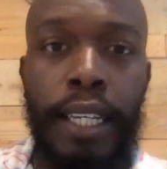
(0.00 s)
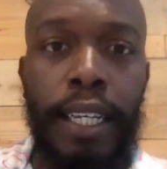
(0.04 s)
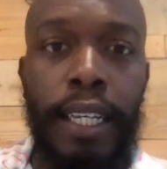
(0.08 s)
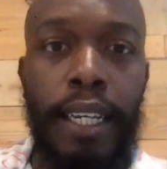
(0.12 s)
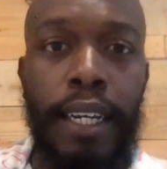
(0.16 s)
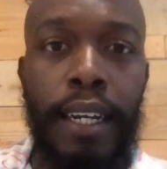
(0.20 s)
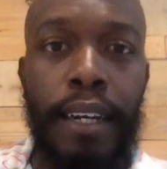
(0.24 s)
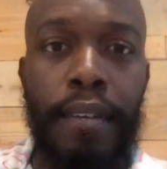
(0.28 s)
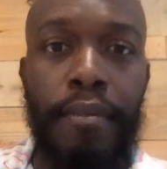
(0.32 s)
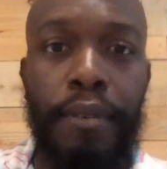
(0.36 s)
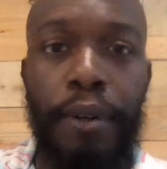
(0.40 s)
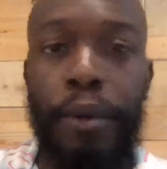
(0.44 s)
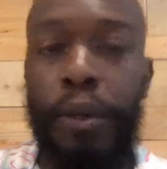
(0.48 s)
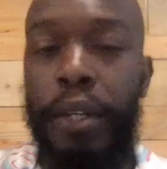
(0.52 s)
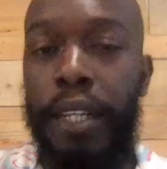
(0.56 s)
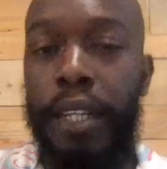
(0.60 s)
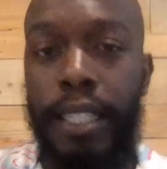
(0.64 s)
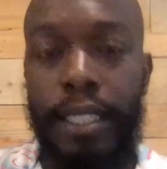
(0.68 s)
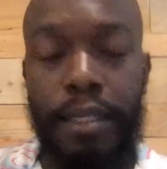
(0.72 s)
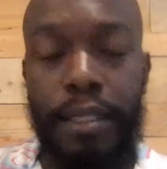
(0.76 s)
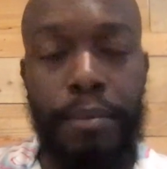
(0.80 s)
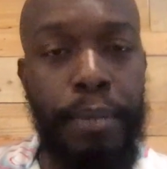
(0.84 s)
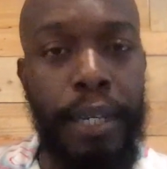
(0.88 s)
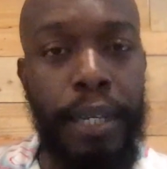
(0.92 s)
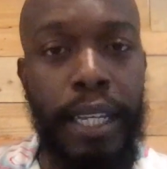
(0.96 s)
Voting is
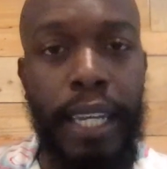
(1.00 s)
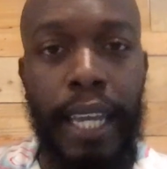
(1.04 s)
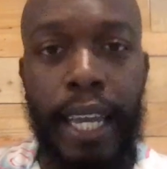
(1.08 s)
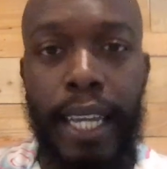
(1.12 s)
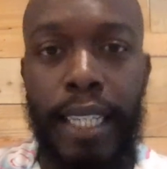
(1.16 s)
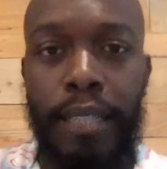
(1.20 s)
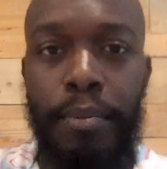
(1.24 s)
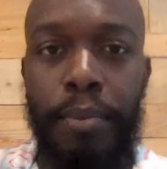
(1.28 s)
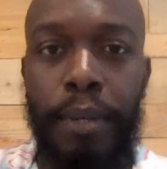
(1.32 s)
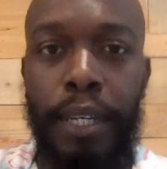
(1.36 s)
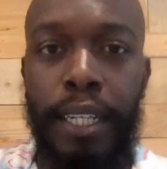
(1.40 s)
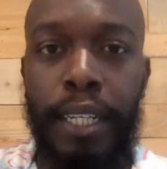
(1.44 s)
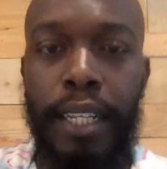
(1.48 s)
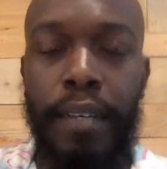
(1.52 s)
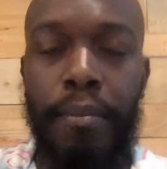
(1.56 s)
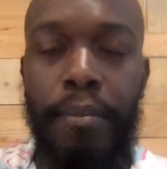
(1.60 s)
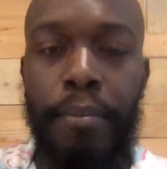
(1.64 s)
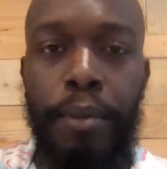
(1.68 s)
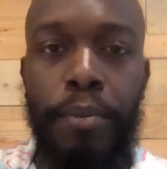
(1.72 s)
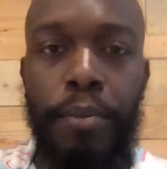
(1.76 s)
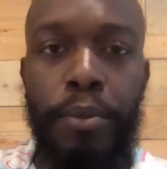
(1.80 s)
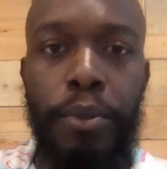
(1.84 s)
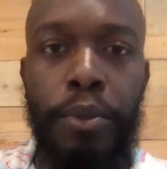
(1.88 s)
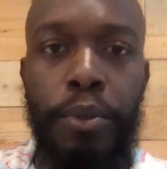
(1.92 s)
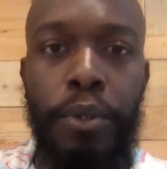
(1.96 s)
a big aspect that
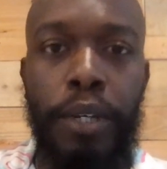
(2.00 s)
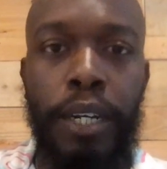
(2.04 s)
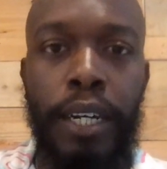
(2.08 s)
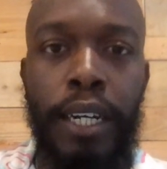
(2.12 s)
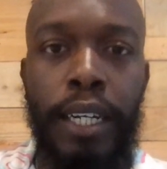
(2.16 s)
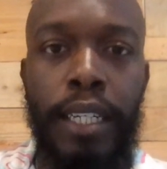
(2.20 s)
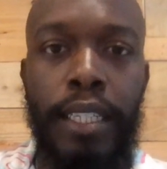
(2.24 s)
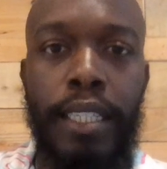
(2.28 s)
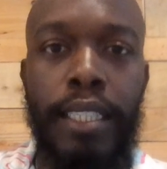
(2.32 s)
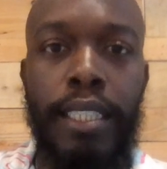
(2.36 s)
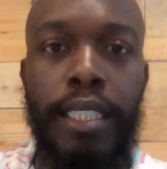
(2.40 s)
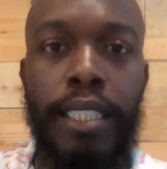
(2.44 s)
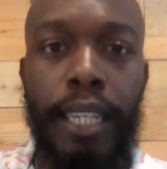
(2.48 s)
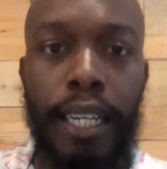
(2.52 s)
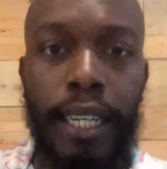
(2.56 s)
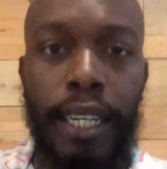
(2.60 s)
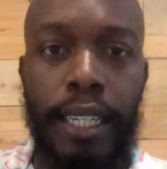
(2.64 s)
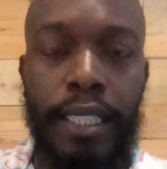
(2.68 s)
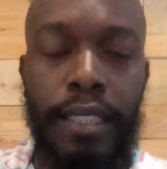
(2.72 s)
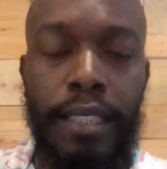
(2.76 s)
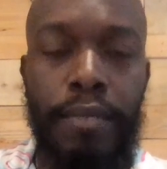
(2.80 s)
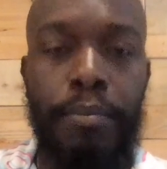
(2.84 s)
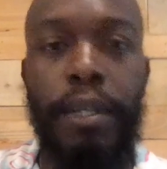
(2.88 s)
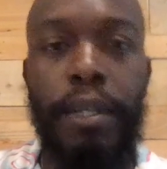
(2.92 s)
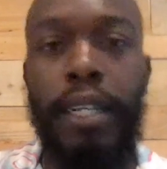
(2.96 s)
people
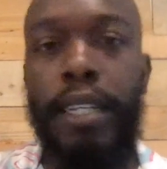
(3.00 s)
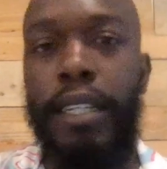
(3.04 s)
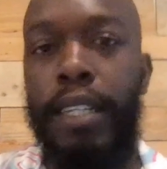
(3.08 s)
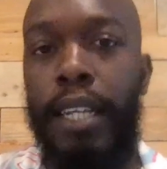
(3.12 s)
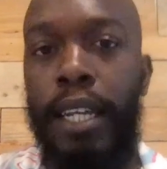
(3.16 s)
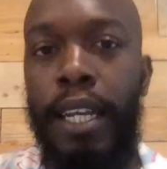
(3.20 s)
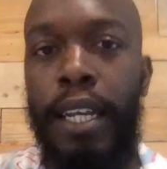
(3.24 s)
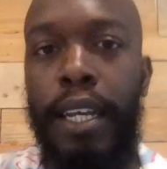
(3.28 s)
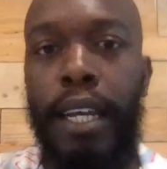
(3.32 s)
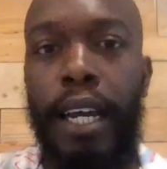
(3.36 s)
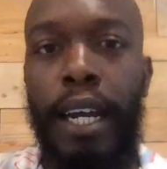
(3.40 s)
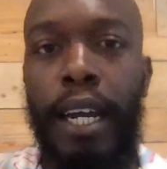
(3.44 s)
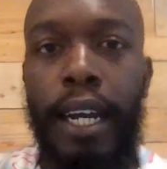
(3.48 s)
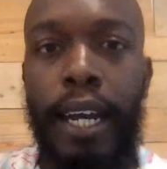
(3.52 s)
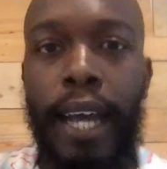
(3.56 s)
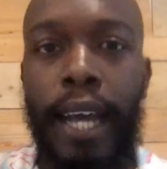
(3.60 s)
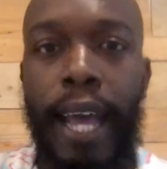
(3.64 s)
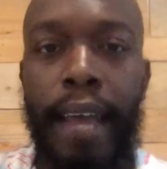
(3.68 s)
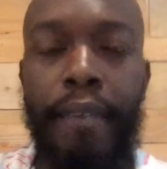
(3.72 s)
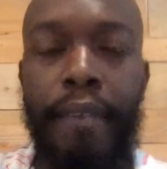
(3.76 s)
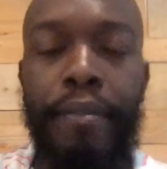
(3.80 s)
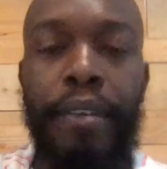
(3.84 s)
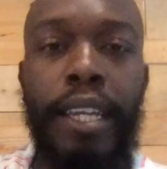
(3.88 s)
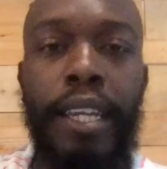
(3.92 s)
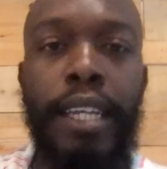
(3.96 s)
discuss, but
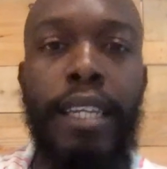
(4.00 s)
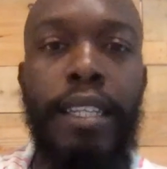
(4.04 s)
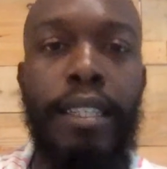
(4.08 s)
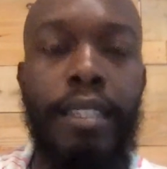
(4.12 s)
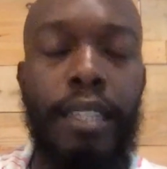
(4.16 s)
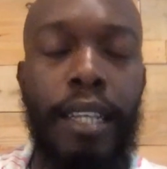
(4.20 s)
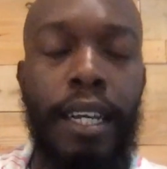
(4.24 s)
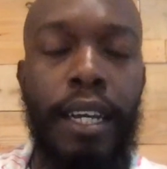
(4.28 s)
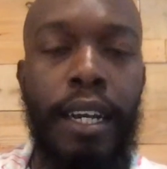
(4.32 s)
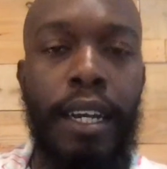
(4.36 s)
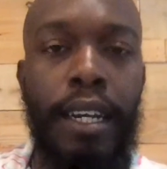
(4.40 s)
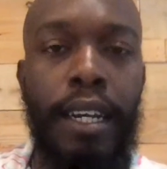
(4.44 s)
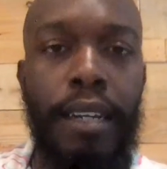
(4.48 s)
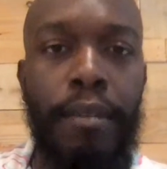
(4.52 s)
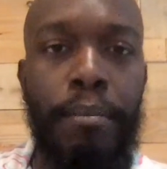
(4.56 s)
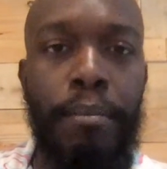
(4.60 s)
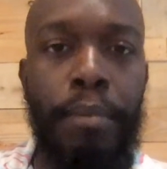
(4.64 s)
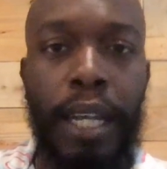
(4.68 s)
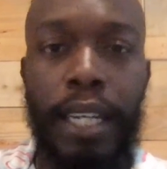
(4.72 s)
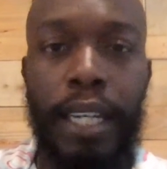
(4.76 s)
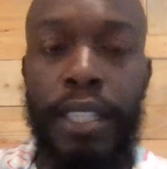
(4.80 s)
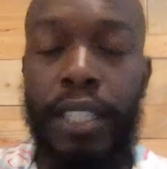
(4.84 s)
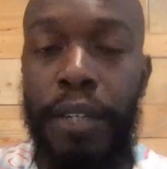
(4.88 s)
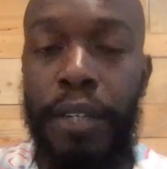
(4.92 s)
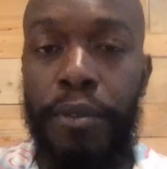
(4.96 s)
having
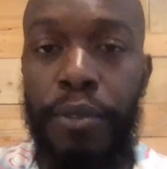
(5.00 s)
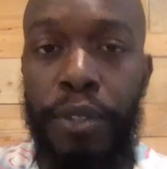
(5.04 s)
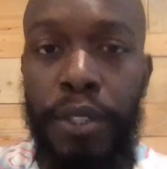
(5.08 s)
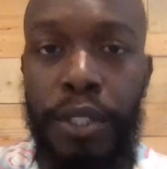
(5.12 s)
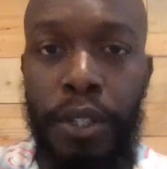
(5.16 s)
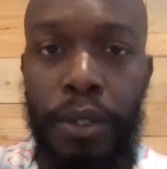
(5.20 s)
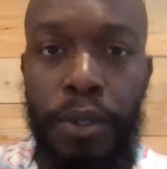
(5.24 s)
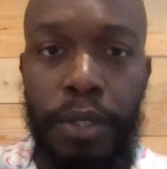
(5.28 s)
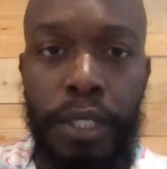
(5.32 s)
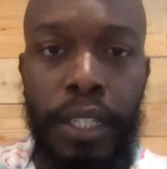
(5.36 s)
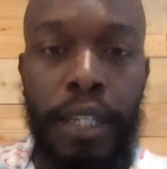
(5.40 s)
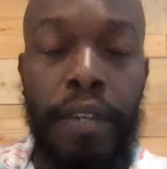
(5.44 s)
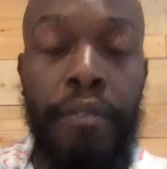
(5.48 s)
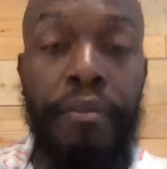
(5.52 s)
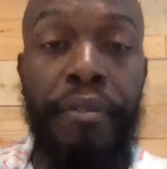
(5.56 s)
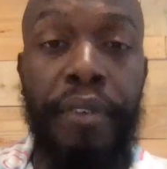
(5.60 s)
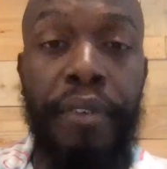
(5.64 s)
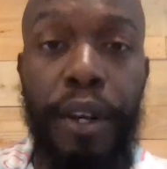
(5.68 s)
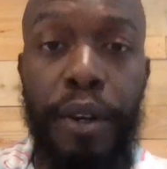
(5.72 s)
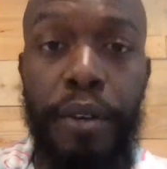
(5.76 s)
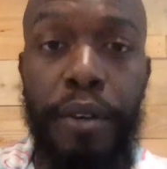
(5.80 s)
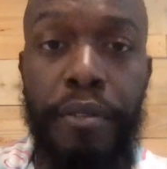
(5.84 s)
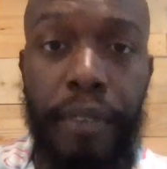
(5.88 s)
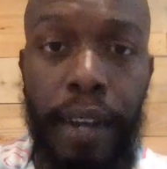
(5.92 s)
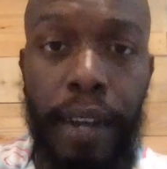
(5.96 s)
blockchain results that are
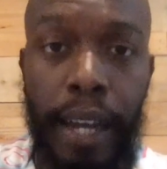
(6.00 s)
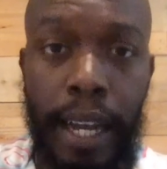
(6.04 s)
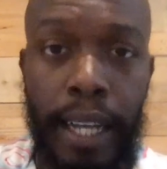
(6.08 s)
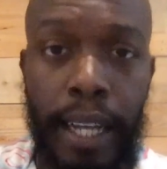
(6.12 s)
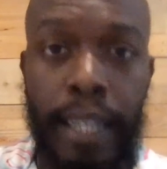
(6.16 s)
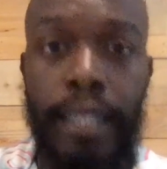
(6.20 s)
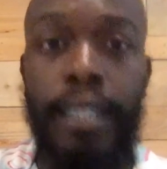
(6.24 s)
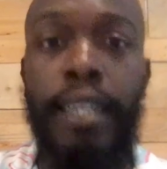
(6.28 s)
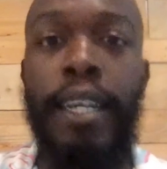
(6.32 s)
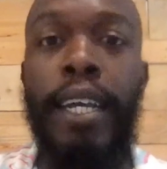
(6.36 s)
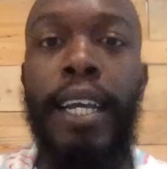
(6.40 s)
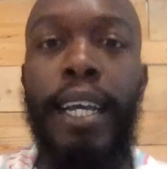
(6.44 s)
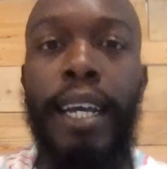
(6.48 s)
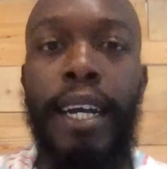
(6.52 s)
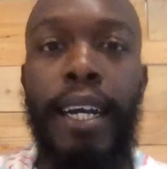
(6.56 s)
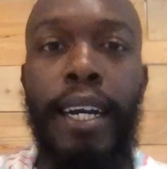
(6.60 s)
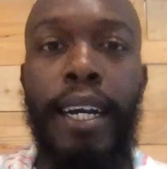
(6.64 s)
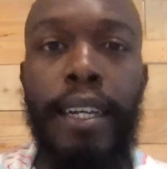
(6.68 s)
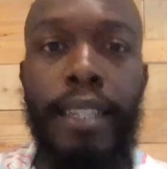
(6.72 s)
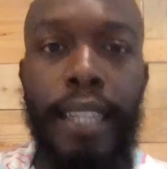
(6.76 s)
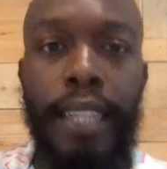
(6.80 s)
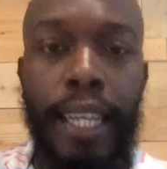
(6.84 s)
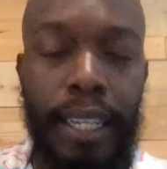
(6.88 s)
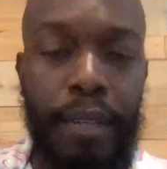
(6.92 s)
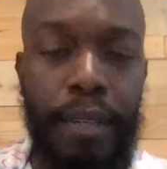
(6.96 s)
verified
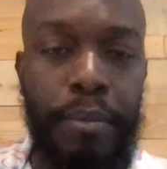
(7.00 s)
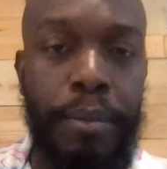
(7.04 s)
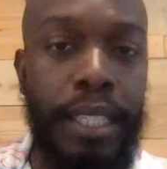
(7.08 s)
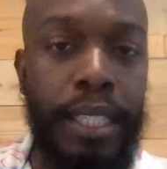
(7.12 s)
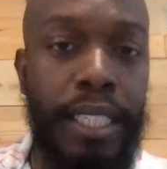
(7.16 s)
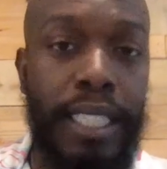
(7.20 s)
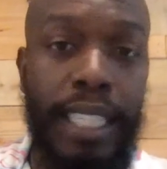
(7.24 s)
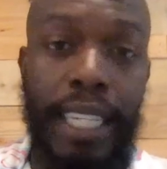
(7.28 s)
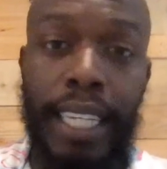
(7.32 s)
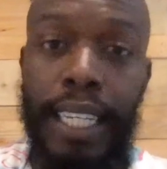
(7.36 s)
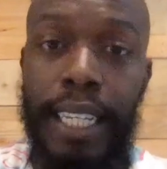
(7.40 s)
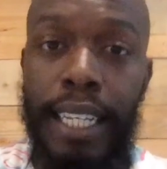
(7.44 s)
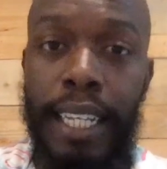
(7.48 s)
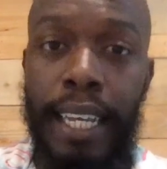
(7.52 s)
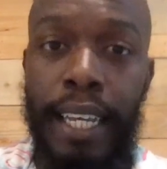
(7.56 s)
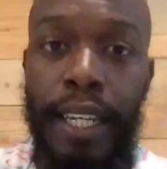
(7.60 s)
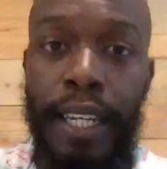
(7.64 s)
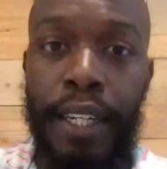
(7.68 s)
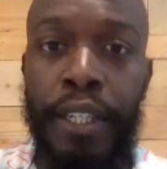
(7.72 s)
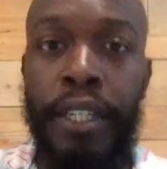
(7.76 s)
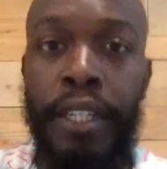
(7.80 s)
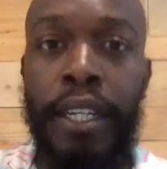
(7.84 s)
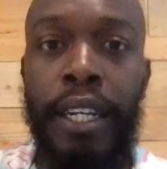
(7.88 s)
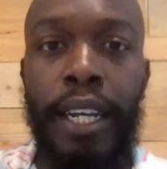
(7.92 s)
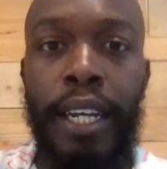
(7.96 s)
that can be seen
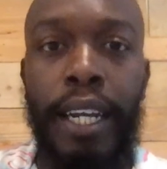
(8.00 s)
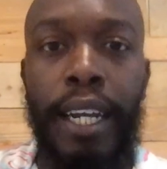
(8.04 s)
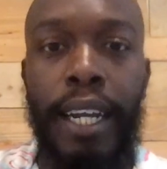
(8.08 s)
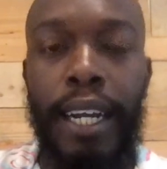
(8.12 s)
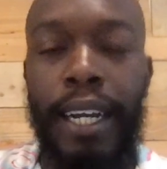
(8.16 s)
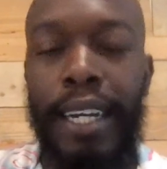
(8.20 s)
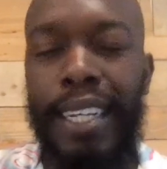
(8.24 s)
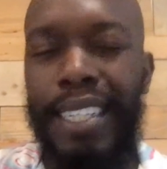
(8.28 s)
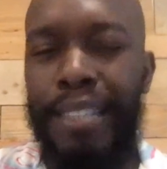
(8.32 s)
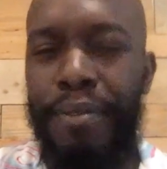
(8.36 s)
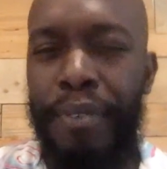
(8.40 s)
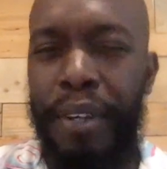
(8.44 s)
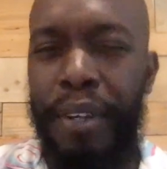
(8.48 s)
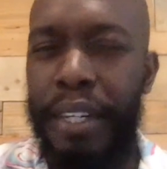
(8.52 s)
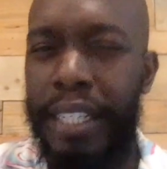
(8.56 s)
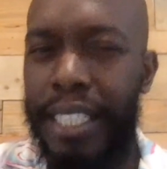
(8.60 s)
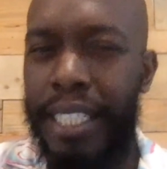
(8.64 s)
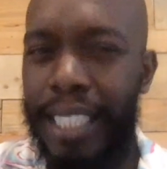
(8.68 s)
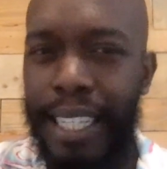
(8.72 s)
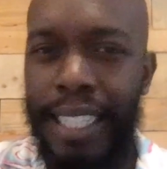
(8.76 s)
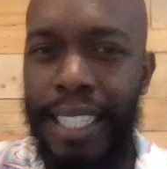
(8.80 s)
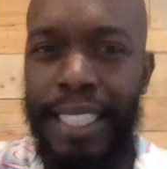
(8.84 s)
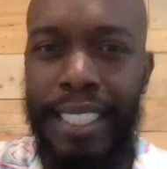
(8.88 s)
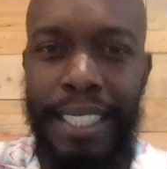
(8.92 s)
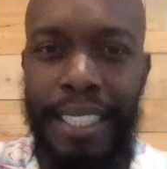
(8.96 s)
later is very
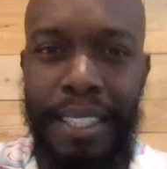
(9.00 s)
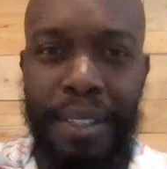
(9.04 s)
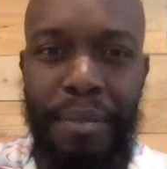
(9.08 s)
touchy,